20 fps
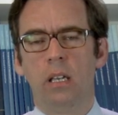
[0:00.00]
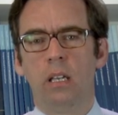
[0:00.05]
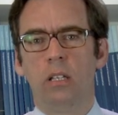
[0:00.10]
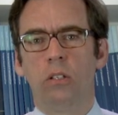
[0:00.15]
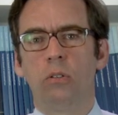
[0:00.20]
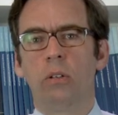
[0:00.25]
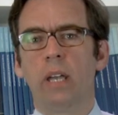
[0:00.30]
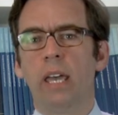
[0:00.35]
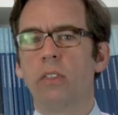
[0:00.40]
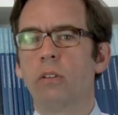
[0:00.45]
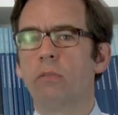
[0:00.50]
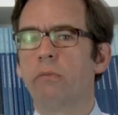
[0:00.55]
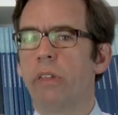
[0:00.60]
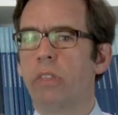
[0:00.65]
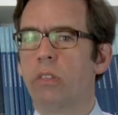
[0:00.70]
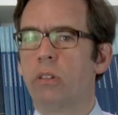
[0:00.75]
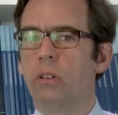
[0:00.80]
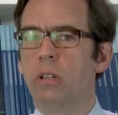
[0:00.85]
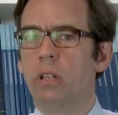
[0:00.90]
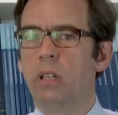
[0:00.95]
together
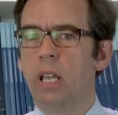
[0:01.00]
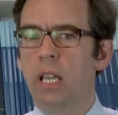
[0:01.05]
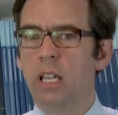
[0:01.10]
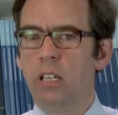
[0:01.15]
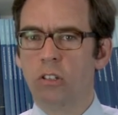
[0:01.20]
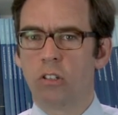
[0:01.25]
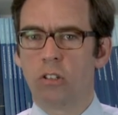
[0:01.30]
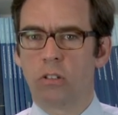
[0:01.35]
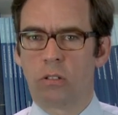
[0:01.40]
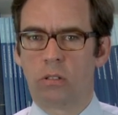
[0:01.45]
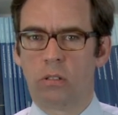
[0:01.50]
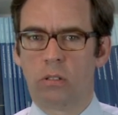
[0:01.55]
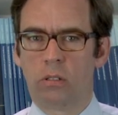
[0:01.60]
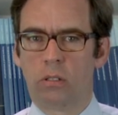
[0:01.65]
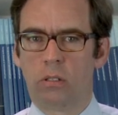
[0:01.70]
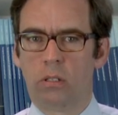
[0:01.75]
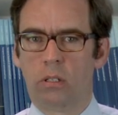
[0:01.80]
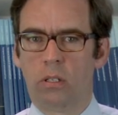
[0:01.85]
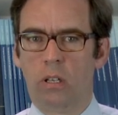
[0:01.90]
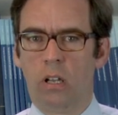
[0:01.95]
with the nature
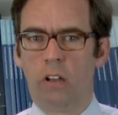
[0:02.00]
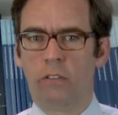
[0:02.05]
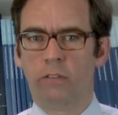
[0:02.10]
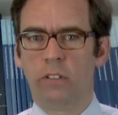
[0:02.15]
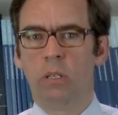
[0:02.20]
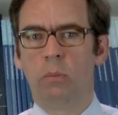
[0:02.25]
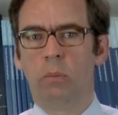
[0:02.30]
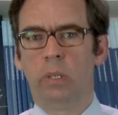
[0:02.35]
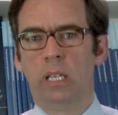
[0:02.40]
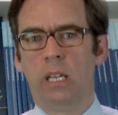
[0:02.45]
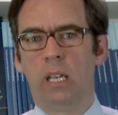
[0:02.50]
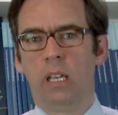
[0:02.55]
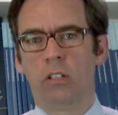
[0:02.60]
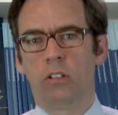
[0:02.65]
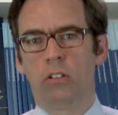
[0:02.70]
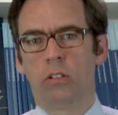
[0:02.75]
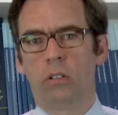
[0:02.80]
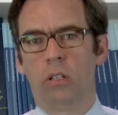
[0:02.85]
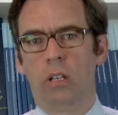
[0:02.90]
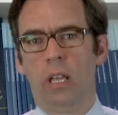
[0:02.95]
of the
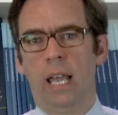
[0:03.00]
obligation